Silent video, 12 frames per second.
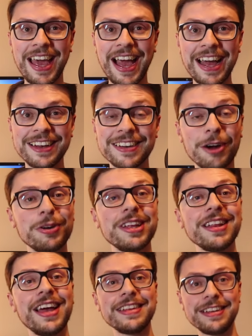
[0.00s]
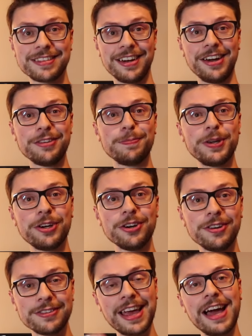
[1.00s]
And I really like these guys
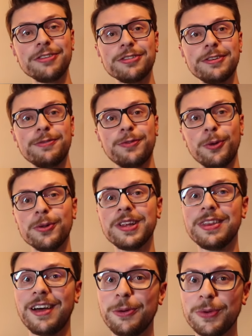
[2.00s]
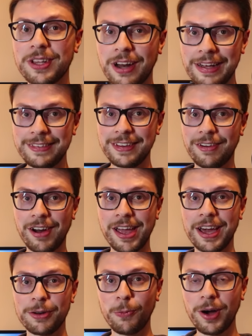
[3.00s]
because they actually fall in line with an idea I
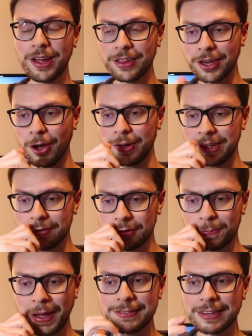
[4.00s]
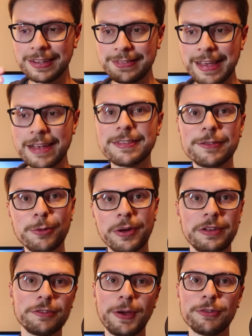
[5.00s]
had a while ago. And this is basically desert
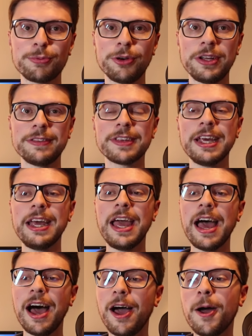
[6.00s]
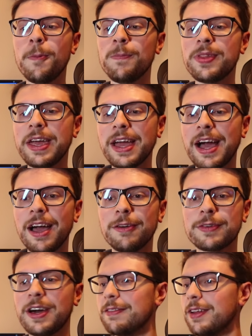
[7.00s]
dwelling Space Marines. They
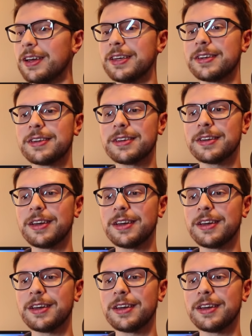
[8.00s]
have kind of like,